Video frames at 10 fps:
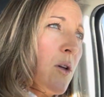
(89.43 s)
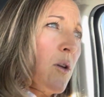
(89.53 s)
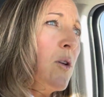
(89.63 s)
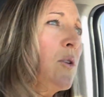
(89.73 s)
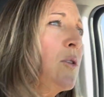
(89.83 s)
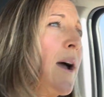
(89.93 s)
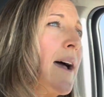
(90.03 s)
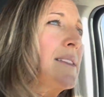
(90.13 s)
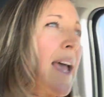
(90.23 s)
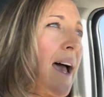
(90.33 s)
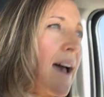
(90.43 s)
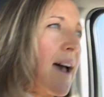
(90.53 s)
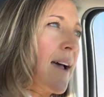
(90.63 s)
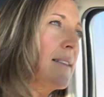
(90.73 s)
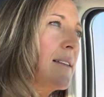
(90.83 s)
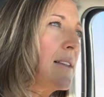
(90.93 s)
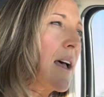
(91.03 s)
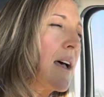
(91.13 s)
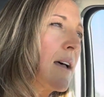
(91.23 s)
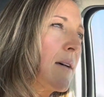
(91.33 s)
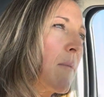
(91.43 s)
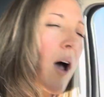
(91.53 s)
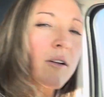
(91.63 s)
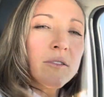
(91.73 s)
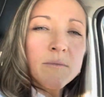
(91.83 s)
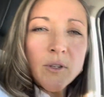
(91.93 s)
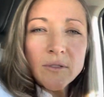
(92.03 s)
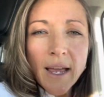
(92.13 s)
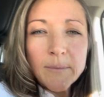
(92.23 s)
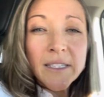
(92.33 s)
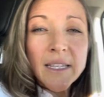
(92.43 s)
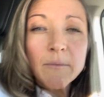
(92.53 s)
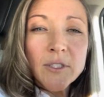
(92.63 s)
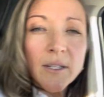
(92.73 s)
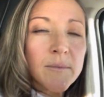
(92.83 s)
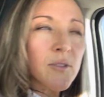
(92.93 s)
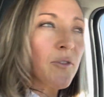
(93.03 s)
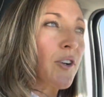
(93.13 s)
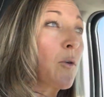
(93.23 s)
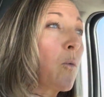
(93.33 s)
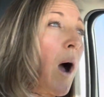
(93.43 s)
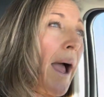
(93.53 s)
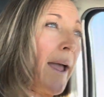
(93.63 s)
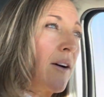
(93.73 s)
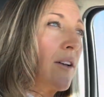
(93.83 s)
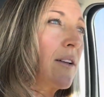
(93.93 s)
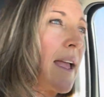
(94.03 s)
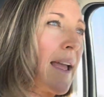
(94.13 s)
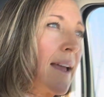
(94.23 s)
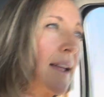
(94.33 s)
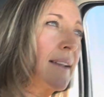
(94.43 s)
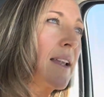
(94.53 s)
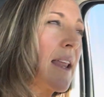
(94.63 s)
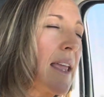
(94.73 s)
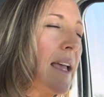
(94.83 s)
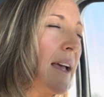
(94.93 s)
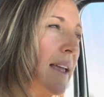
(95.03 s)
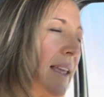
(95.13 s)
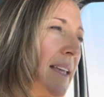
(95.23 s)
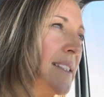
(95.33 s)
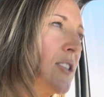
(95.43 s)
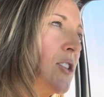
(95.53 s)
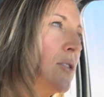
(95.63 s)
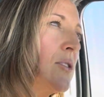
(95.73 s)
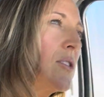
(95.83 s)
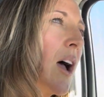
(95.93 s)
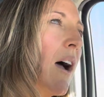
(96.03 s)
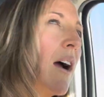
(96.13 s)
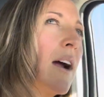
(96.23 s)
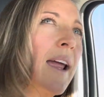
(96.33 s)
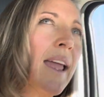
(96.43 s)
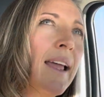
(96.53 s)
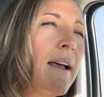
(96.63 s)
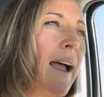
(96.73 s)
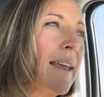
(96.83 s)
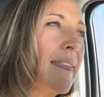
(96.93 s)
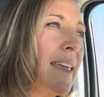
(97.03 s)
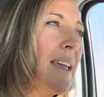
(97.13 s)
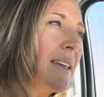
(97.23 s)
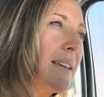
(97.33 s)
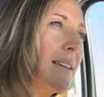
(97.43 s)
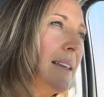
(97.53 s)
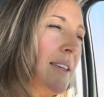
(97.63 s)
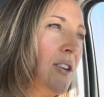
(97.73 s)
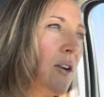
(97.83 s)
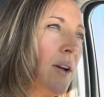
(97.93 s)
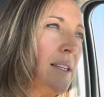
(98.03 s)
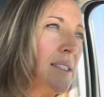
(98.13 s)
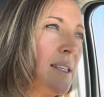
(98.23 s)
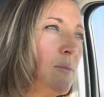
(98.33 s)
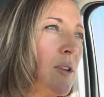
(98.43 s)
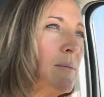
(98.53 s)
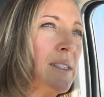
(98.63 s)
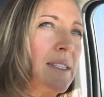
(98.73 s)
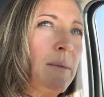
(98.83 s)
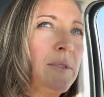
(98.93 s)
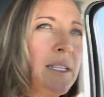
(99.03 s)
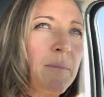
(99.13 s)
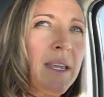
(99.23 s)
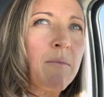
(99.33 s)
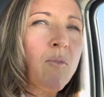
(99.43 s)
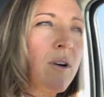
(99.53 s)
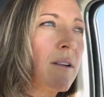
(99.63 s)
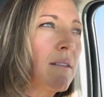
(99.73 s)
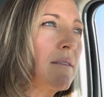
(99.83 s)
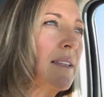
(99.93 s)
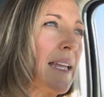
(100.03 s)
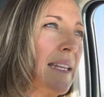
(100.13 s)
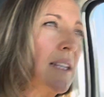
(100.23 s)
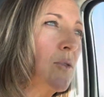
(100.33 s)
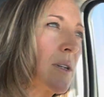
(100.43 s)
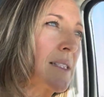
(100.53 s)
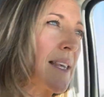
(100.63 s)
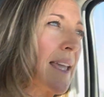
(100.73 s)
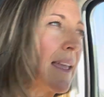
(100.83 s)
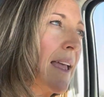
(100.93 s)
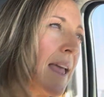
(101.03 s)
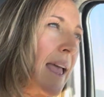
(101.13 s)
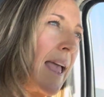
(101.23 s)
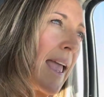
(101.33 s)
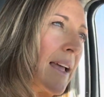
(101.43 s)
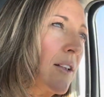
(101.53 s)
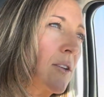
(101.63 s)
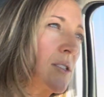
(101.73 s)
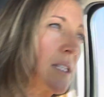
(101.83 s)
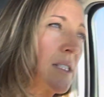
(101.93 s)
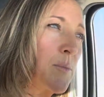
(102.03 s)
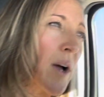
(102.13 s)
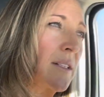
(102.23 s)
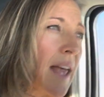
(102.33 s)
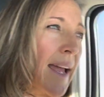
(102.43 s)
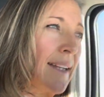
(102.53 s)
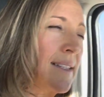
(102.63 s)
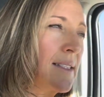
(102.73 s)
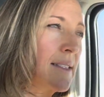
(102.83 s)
who has had autoimmune type symptoms for a while, and his issue is not RA. I think, his symptoms seem to be more leaning towards like ankylosing spondylitis,